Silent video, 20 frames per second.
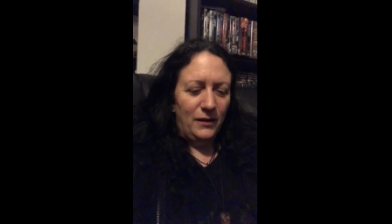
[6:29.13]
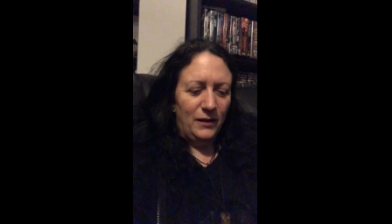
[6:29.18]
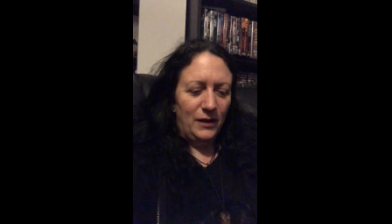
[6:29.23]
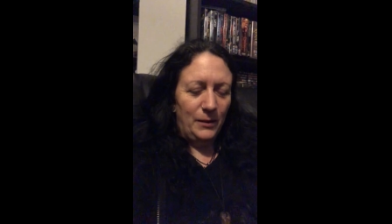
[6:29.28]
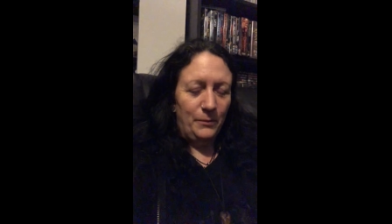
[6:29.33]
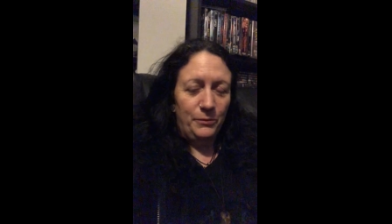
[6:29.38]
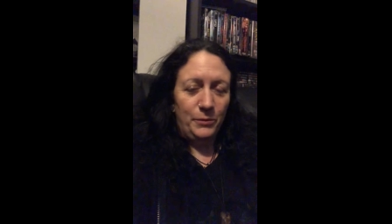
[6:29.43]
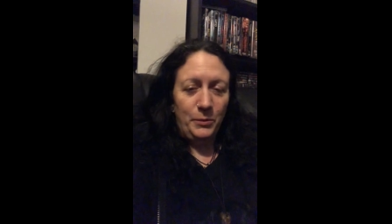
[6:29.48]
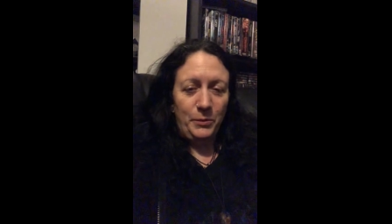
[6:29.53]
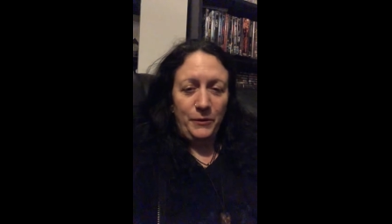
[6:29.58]
I'm
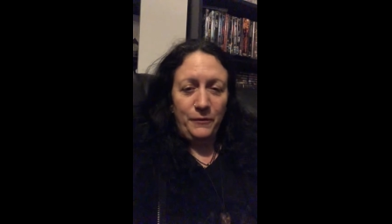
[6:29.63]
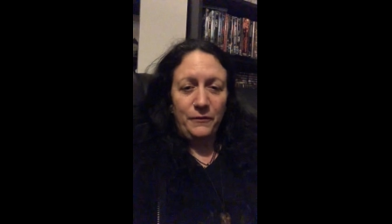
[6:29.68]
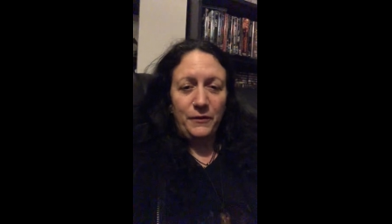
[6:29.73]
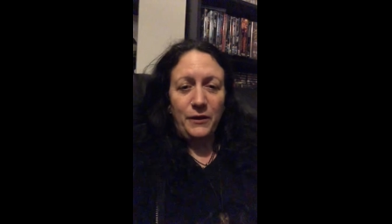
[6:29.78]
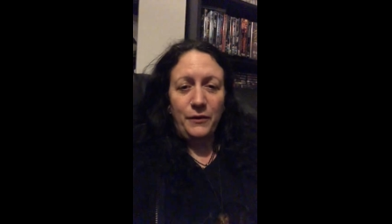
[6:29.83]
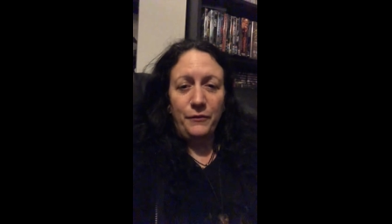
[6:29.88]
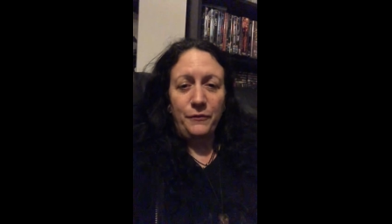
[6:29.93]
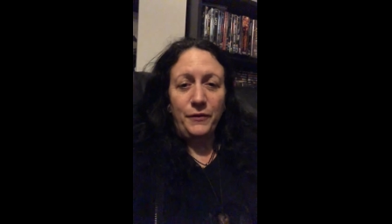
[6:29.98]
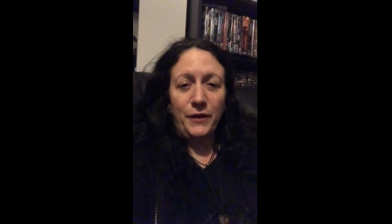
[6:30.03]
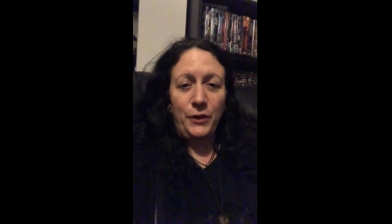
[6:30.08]
probably very,
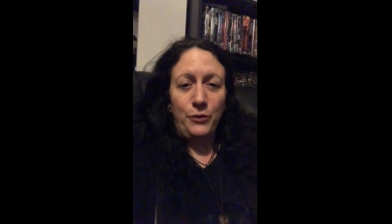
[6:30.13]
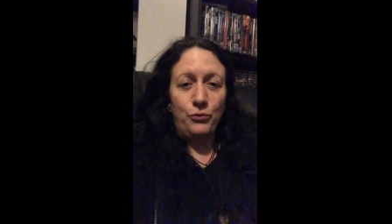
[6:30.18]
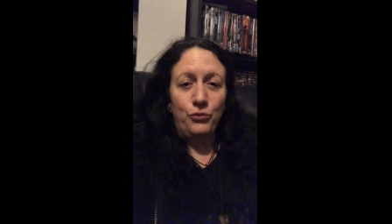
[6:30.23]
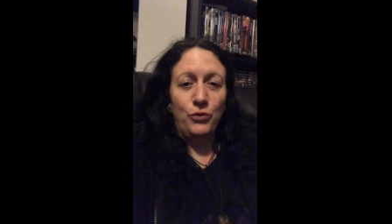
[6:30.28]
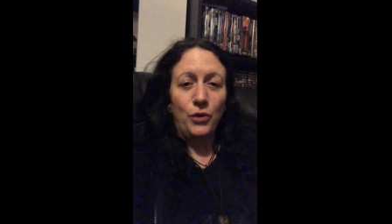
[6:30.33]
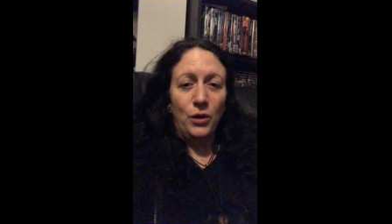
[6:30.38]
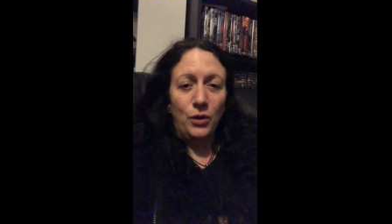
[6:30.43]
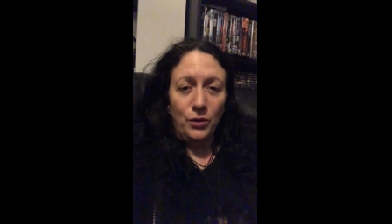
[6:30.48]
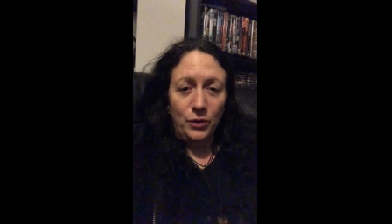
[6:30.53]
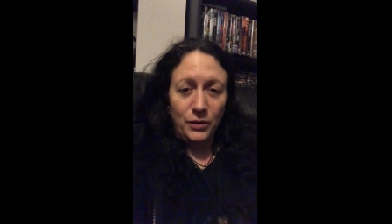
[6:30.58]
very
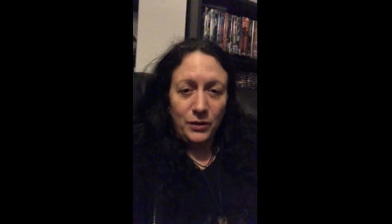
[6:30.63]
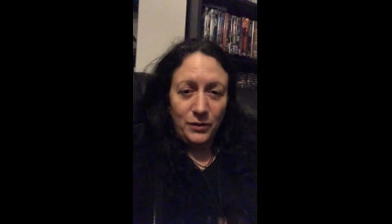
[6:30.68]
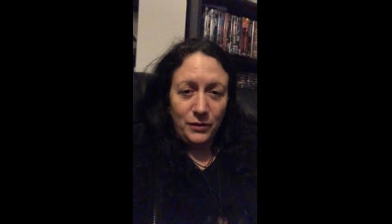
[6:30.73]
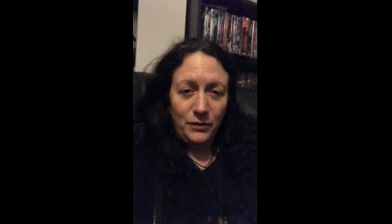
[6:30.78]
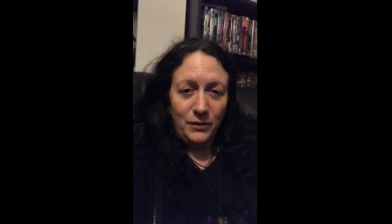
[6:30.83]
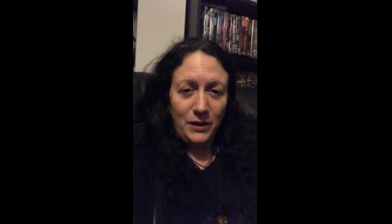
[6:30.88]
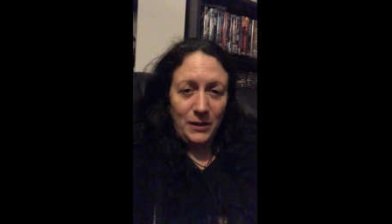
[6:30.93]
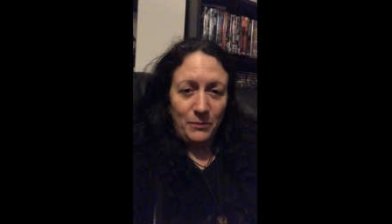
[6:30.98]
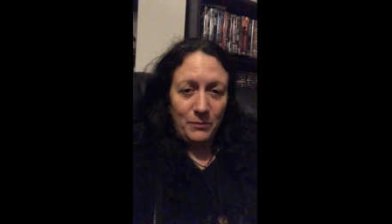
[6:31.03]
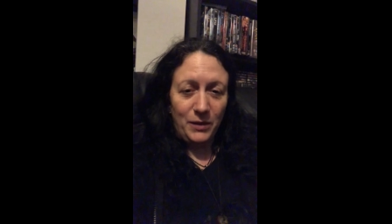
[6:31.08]
wrong
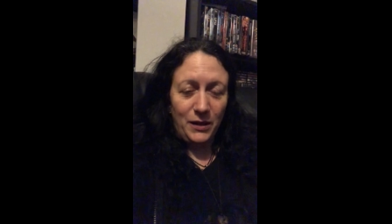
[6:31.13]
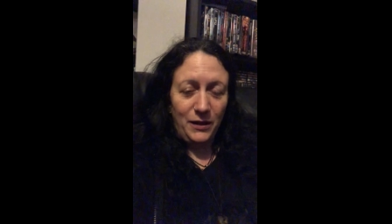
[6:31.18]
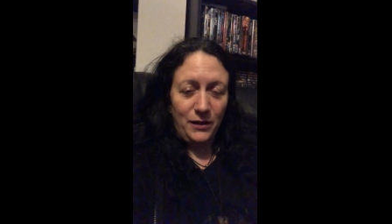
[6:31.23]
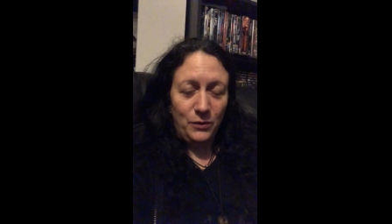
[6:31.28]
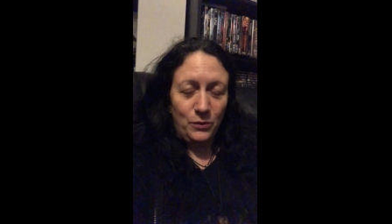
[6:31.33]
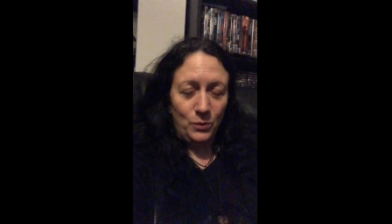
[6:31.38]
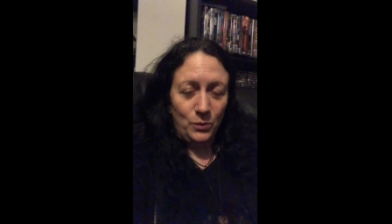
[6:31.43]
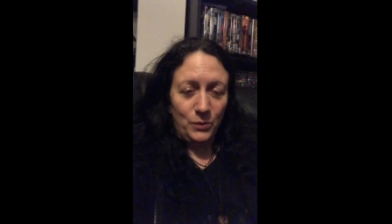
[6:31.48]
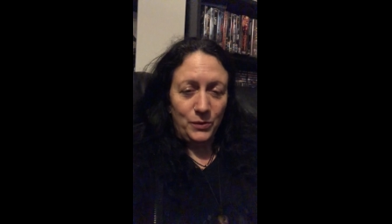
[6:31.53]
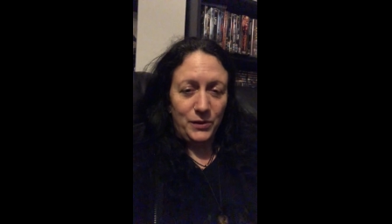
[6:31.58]
in my
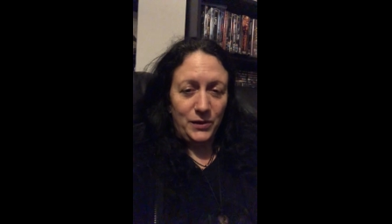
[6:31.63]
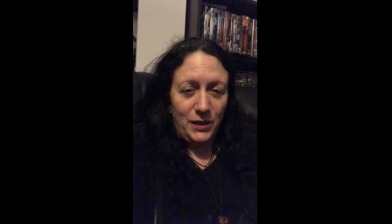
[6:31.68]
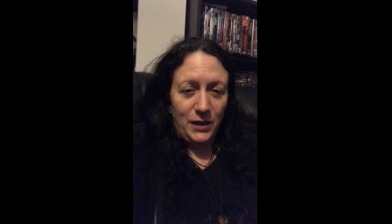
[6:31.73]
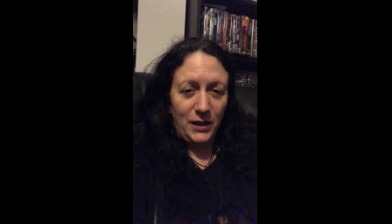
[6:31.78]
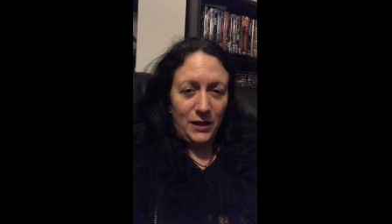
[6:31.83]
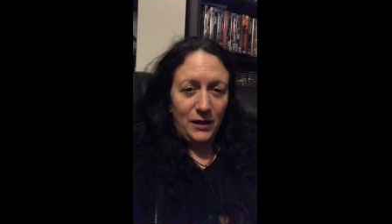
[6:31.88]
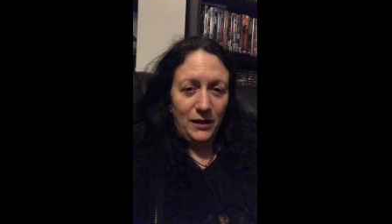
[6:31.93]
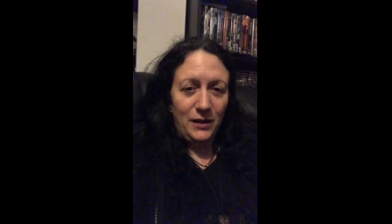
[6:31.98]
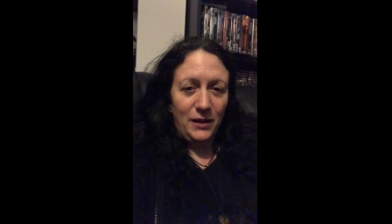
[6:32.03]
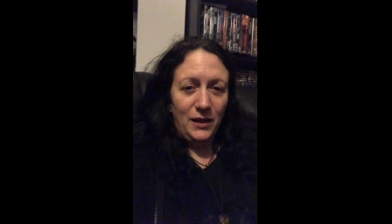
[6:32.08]
thought
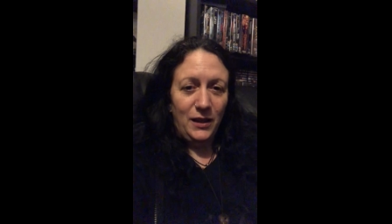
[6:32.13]
there.